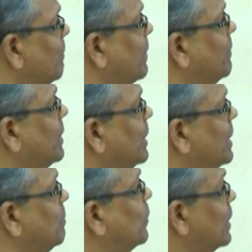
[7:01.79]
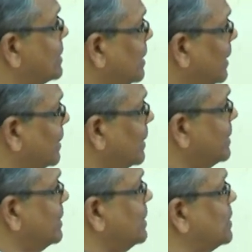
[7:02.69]
when we read Buddhist
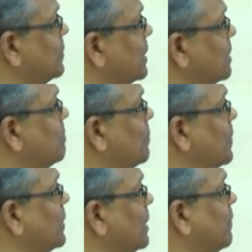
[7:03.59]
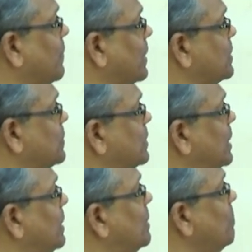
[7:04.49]
literature, it is very important for us to
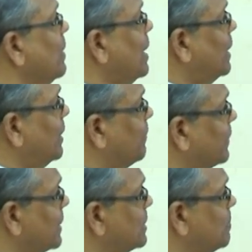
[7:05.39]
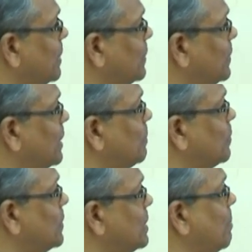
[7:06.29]
see the difference between
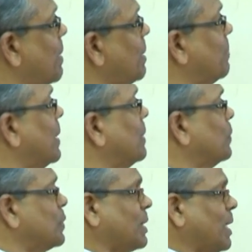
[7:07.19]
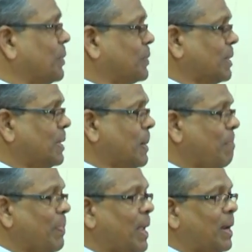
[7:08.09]
punya papa and kusala kusala.
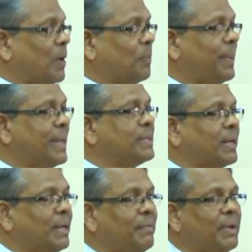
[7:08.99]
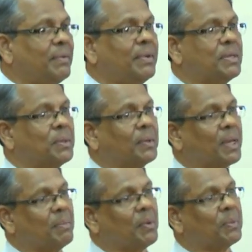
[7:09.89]
Now, basically, when we
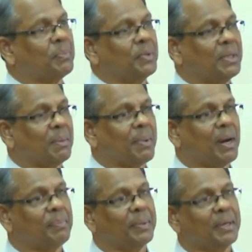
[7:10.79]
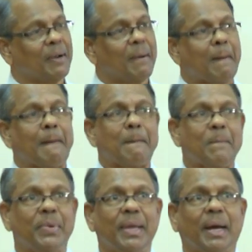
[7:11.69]
talk about punya papa,
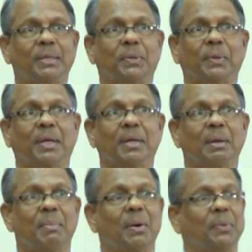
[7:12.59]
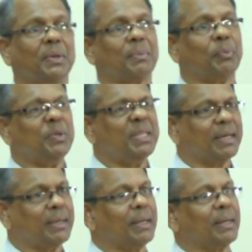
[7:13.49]
we are talking about
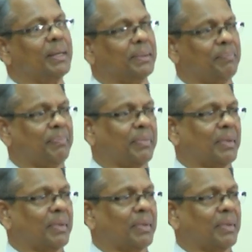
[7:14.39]
punya kriya,